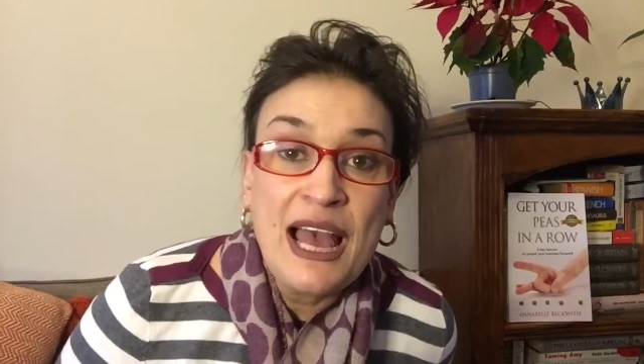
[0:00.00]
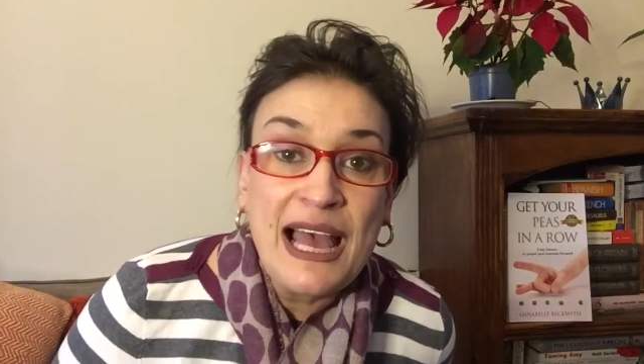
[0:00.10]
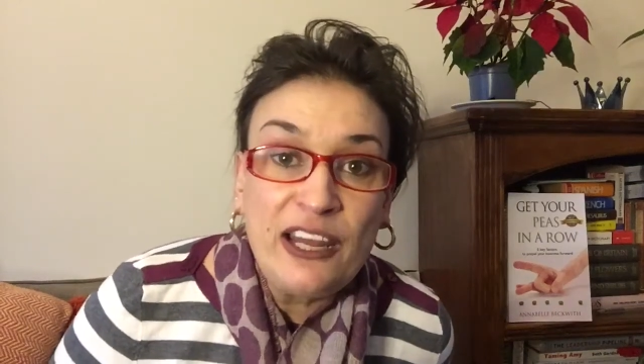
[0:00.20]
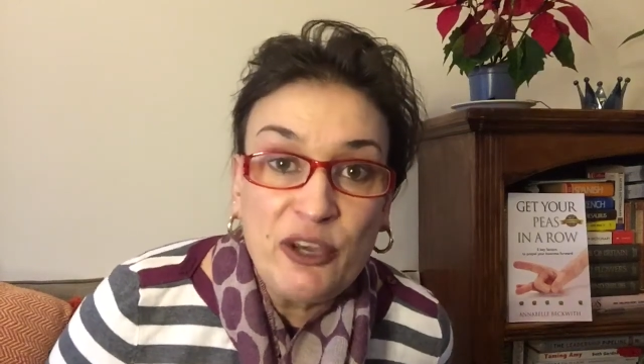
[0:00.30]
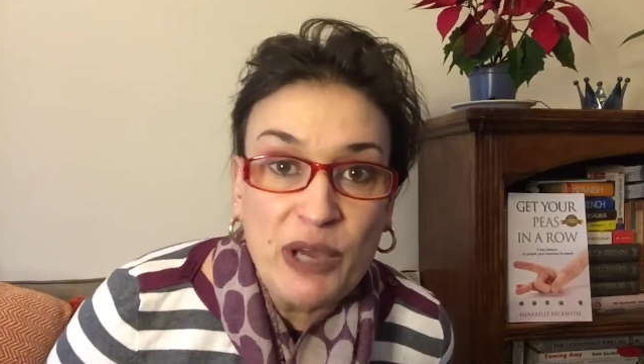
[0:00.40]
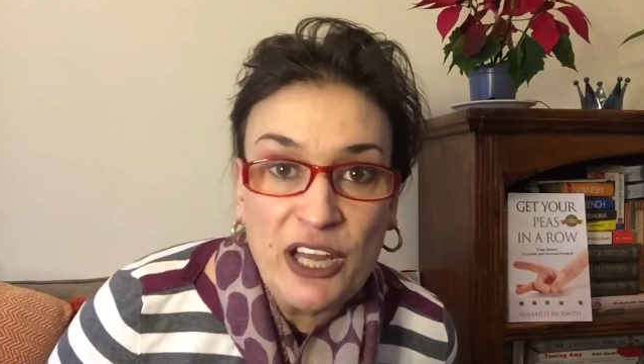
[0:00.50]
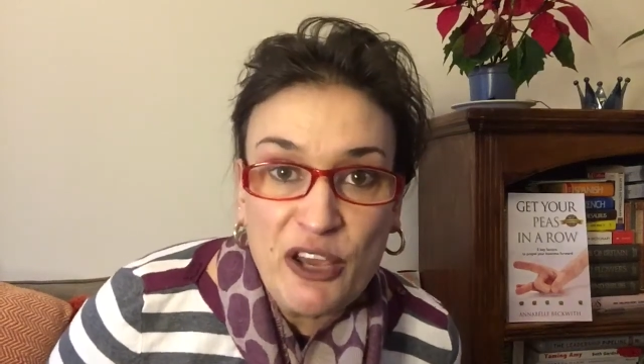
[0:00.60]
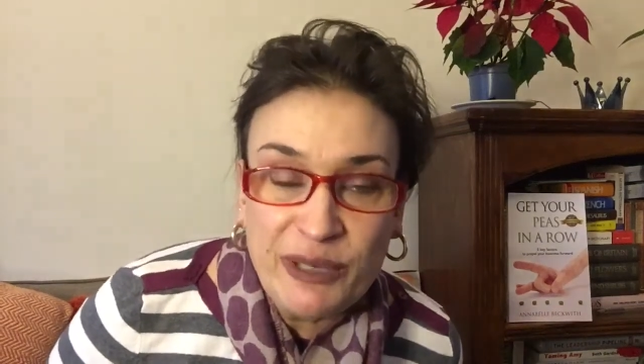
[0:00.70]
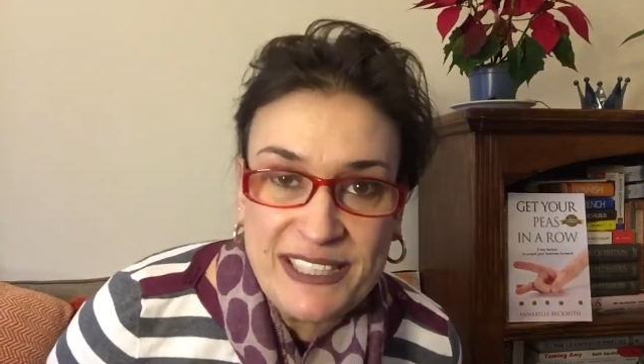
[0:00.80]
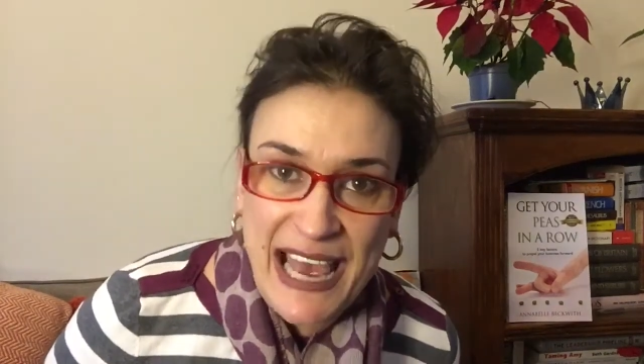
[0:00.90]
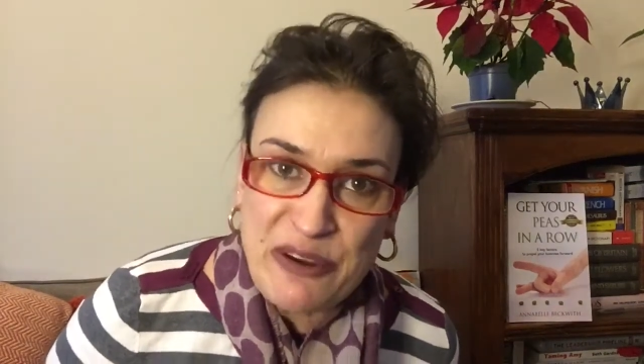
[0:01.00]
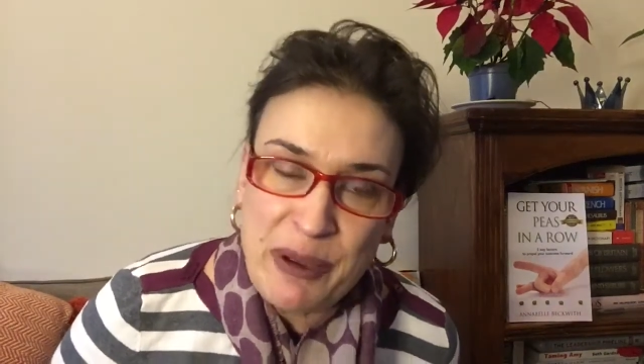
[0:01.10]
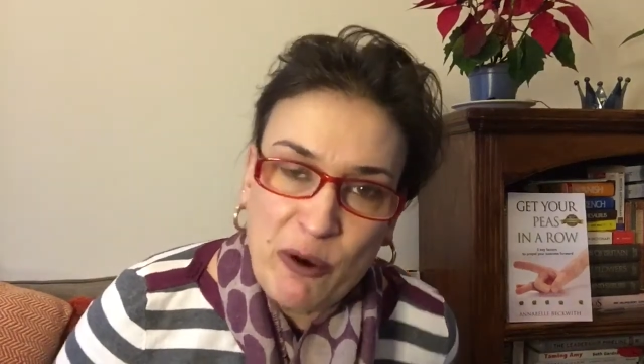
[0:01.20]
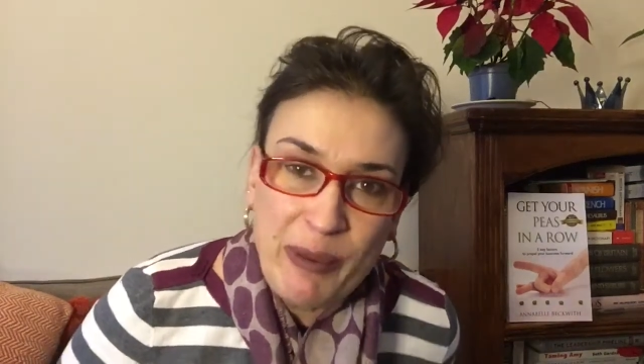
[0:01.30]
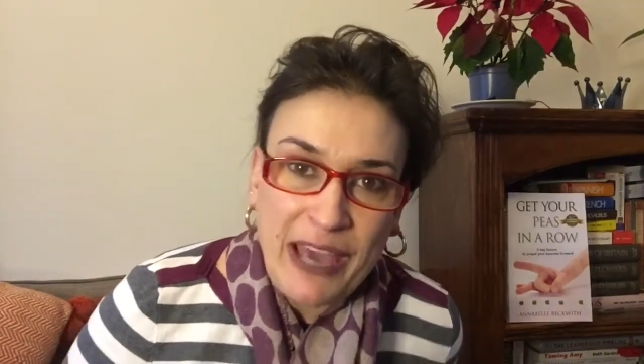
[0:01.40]
Hello, hello, it's
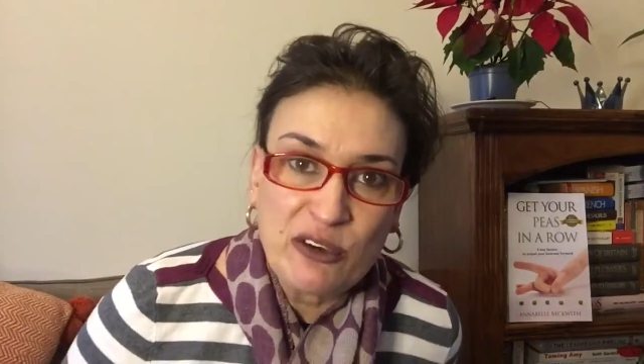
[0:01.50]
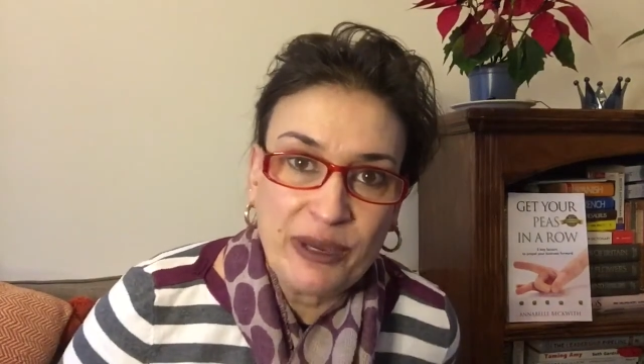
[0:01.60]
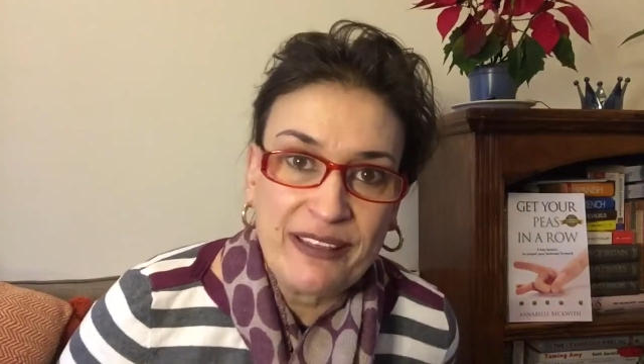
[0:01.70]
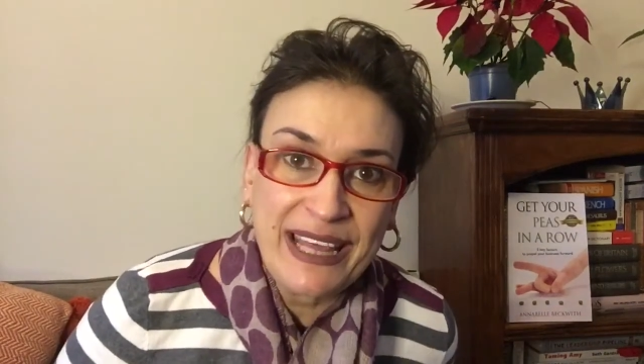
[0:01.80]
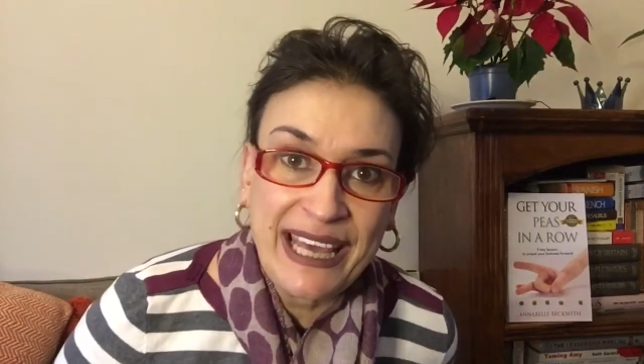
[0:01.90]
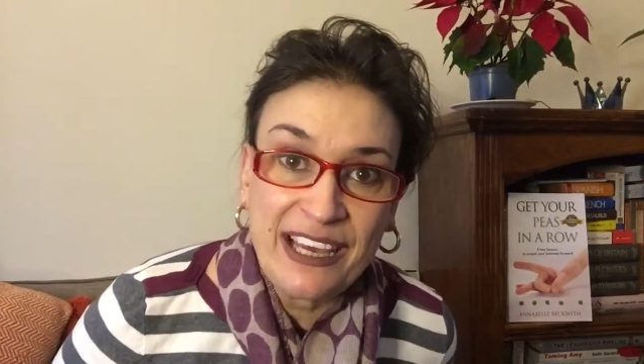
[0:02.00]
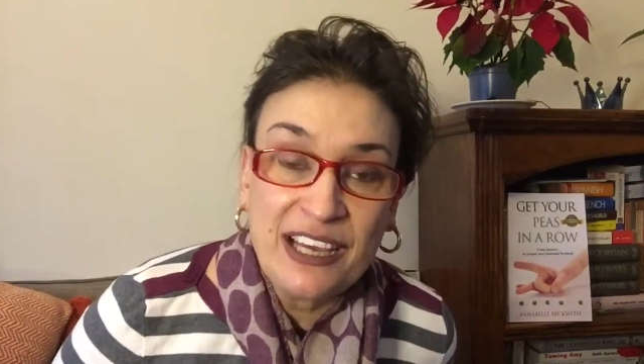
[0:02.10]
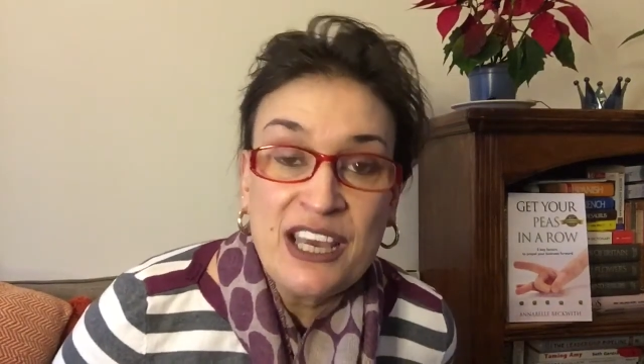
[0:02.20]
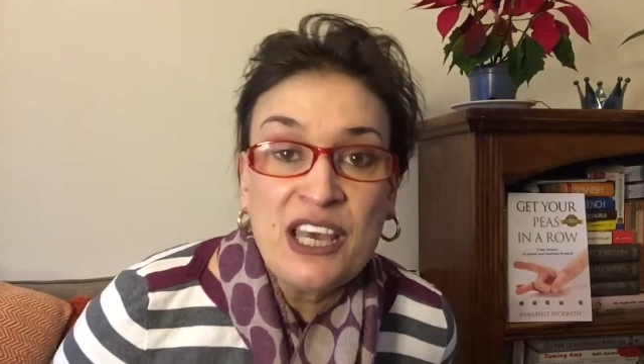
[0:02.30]
Annabelle Beckwith here.